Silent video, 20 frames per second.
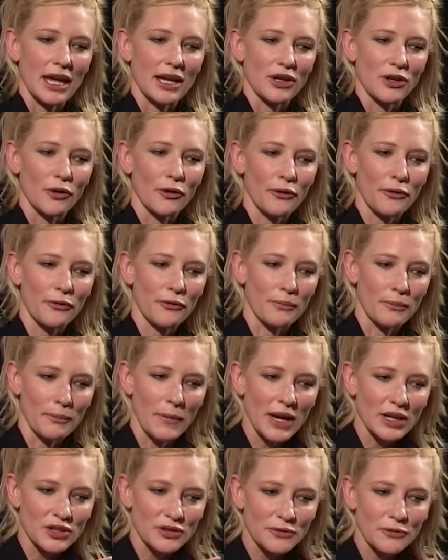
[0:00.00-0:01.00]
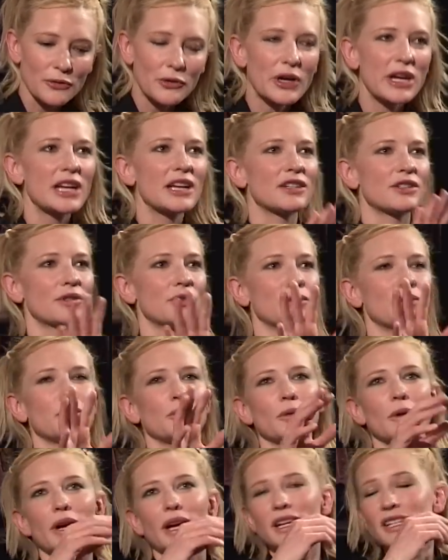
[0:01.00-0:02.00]
you're f much freer
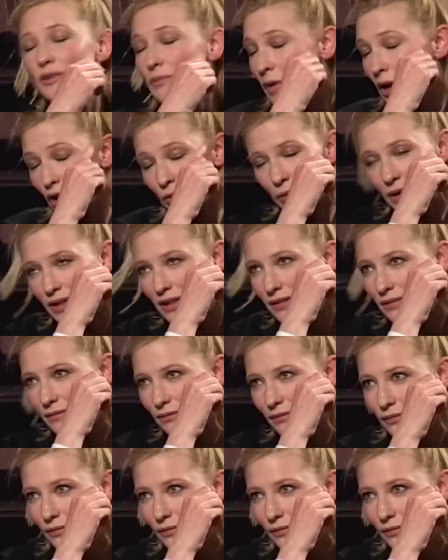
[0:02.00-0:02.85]
to experiment.